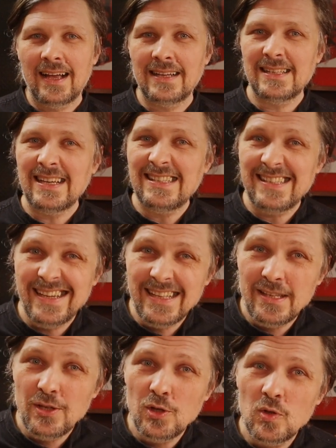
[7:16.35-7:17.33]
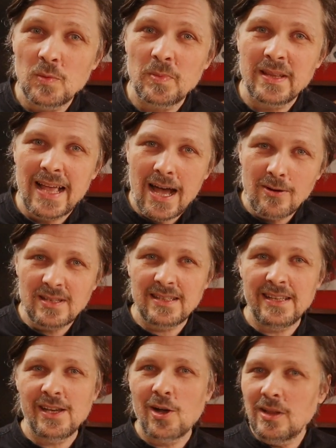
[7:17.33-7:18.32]
As I see it, YouTube now is
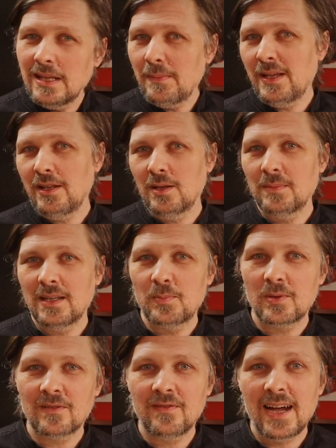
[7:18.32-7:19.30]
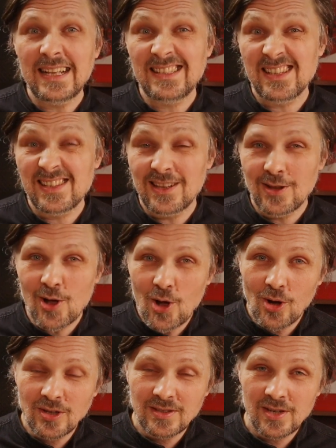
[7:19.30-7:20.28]
the only medium that provides this
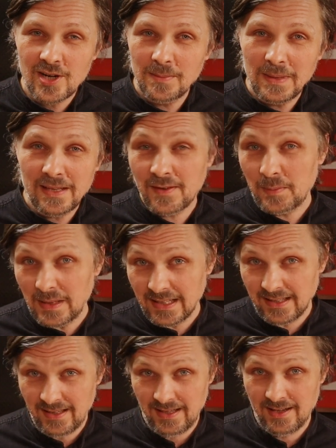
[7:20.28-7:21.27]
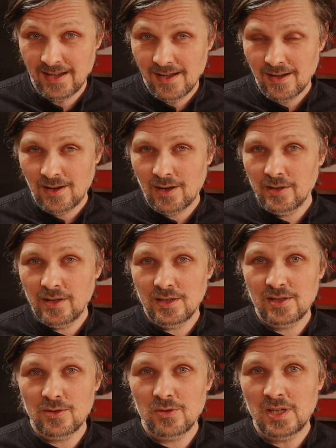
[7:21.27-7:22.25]
long-term livability. Other
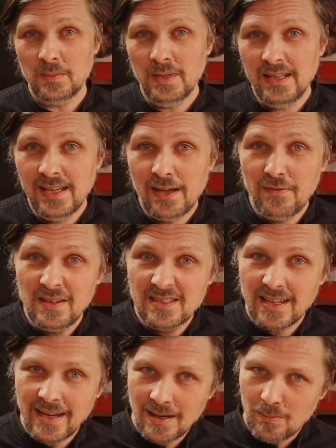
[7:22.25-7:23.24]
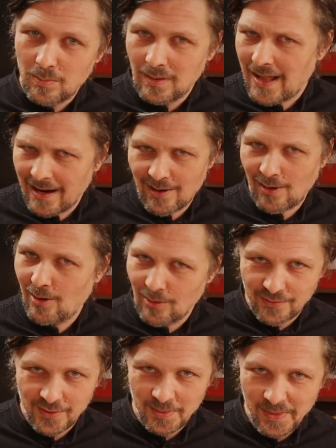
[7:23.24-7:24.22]
social media feels like a black
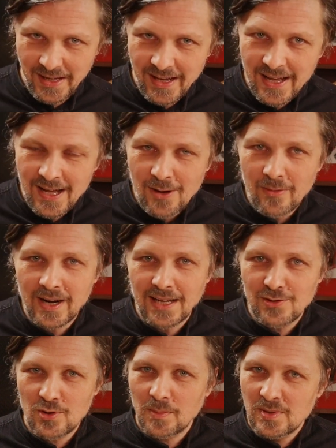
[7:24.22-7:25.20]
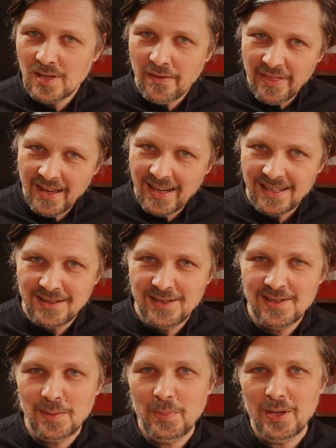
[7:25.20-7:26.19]
hole for me, where I drop something and it
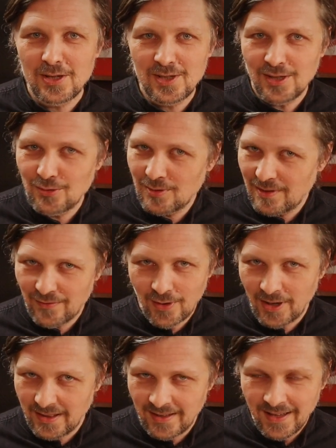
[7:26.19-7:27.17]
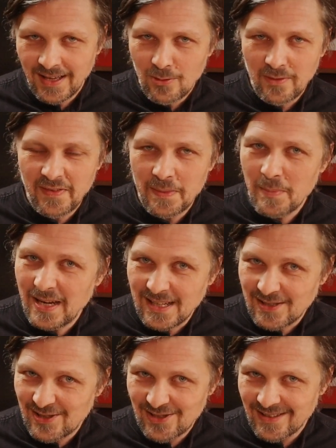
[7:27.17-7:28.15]
disappears into the void within
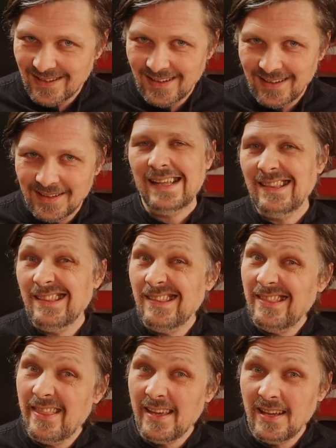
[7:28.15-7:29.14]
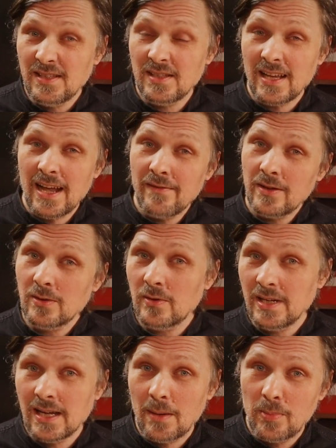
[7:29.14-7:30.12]
minutes. And this
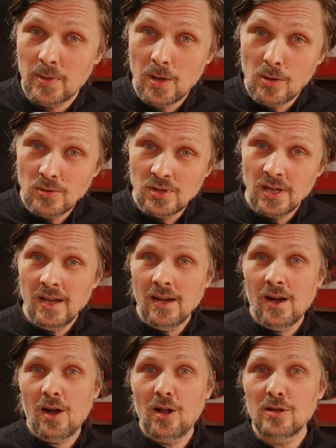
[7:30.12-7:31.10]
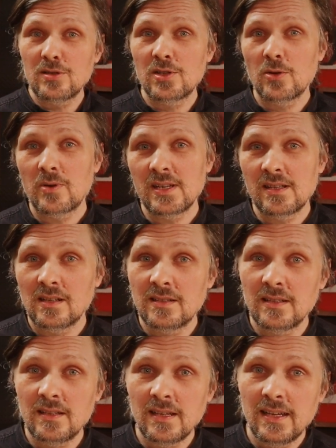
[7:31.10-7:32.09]
evergreen approach also
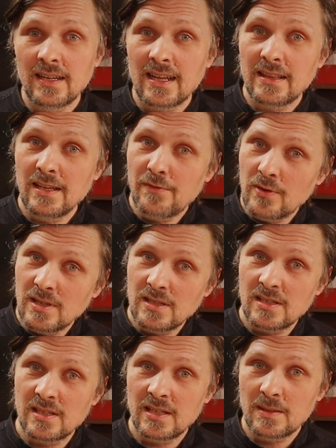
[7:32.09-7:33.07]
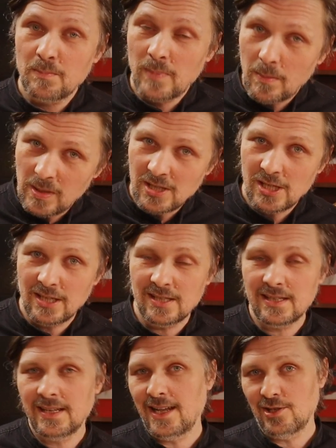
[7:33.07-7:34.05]
resulted in a different publishing
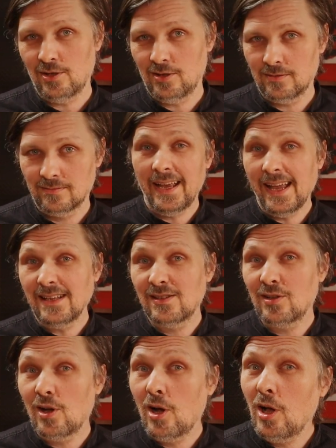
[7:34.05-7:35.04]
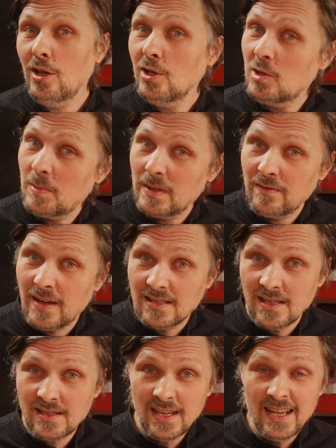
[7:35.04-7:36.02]
schedule. Against all YouTube
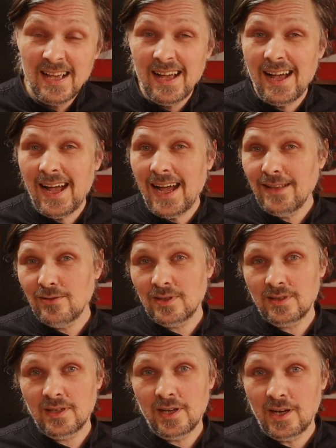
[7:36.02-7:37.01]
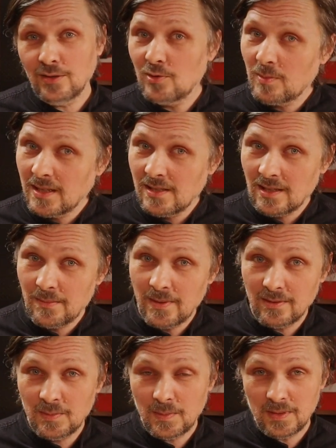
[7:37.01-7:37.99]
advices, I do not care too much
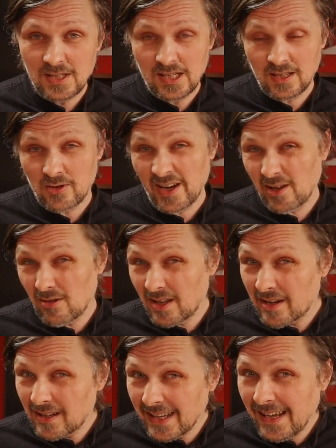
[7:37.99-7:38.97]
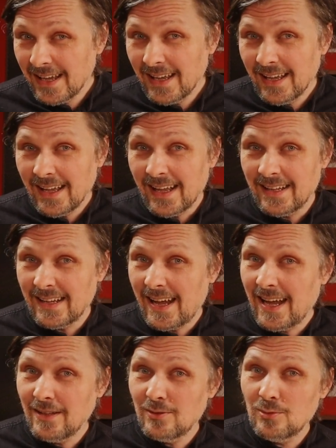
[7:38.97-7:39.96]
about publishing regularly, and
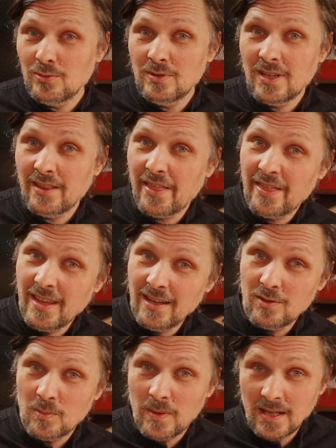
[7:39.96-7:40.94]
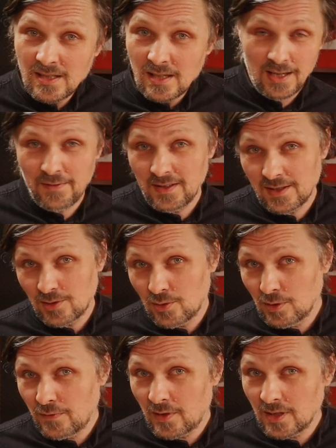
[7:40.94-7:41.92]
I do not think too much if it is
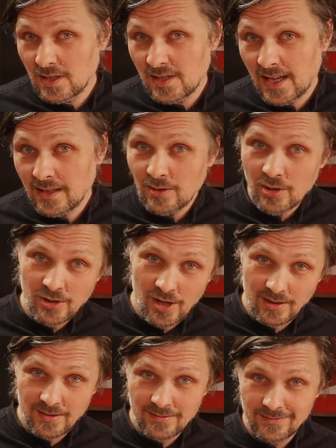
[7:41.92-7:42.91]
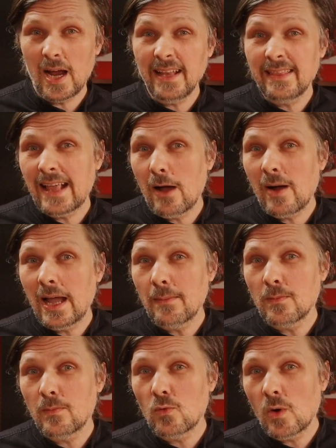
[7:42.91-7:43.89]
good for the channel or not. Right now
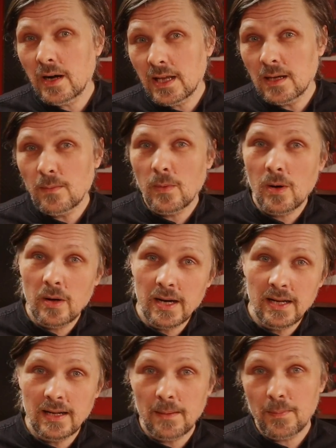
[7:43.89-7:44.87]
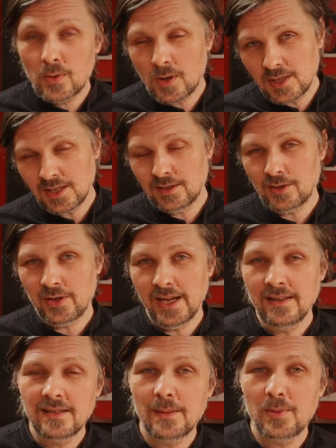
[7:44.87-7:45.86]
I'm working more in a
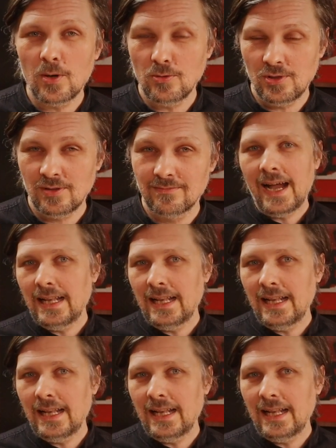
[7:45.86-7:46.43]
project-oriented approach.